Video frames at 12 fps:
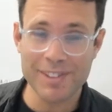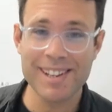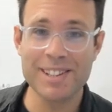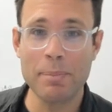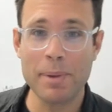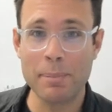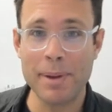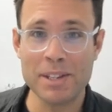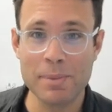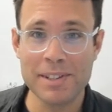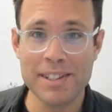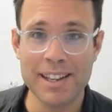says I'm being
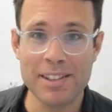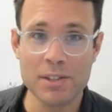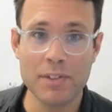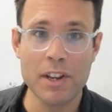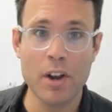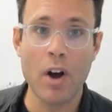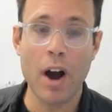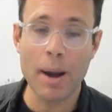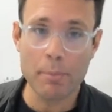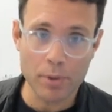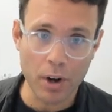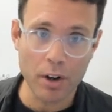pessimistic in this video,
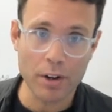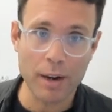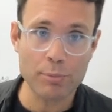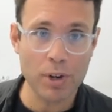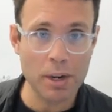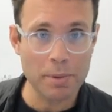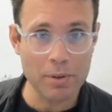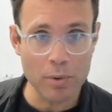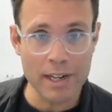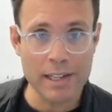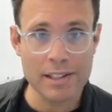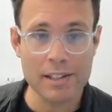I'm not. I'm trying to be
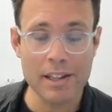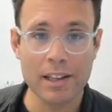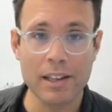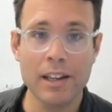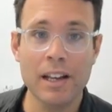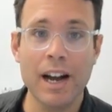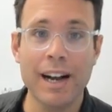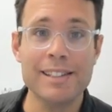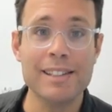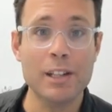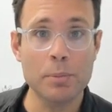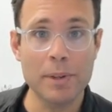realistic. I
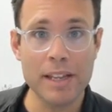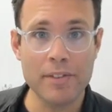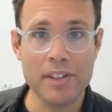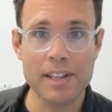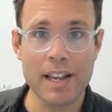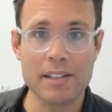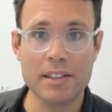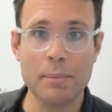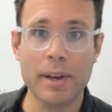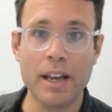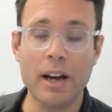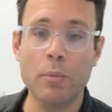still believe insects can
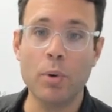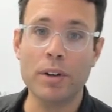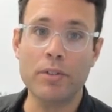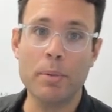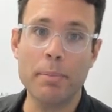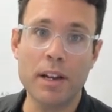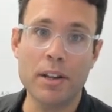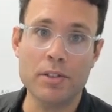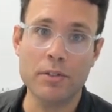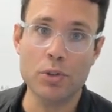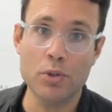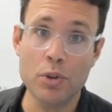become one of the pillars of
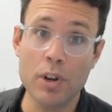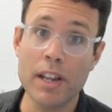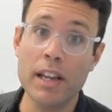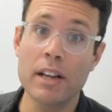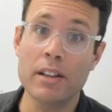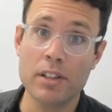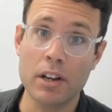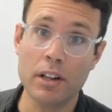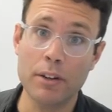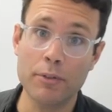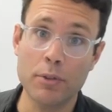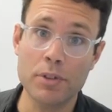a truly
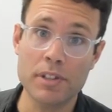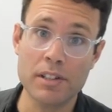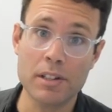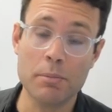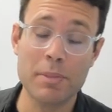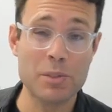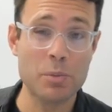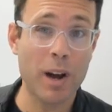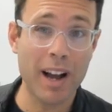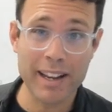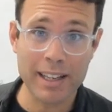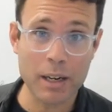circular food system. That's why
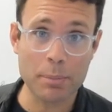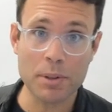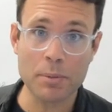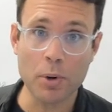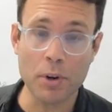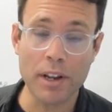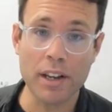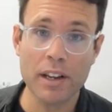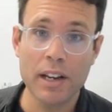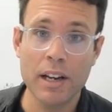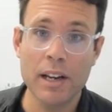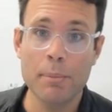I get up in the morning.
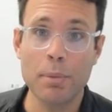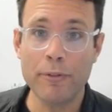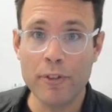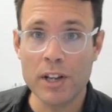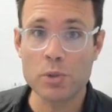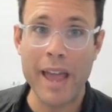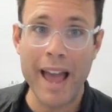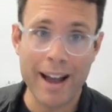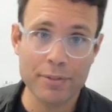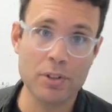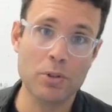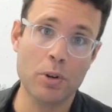But first, we have
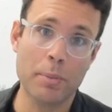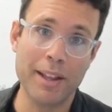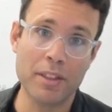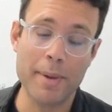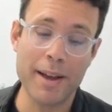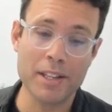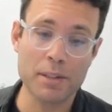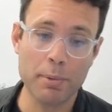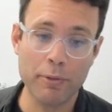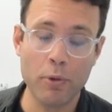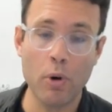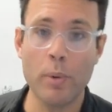to talk about the mess
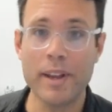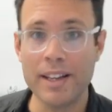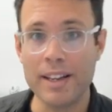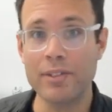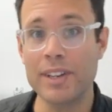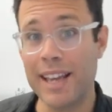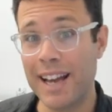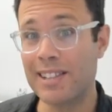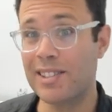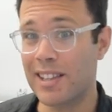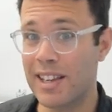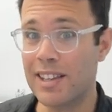before we can even get
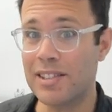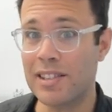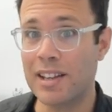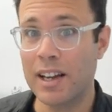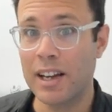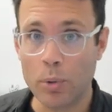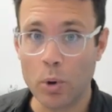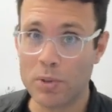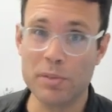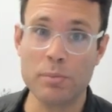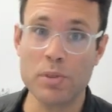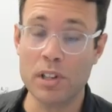to these
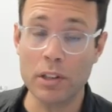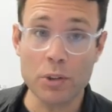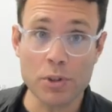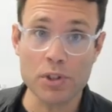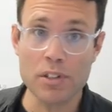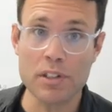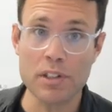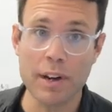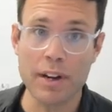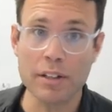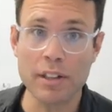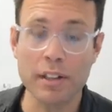awesome solutions that are
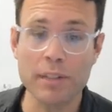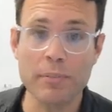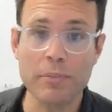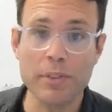out there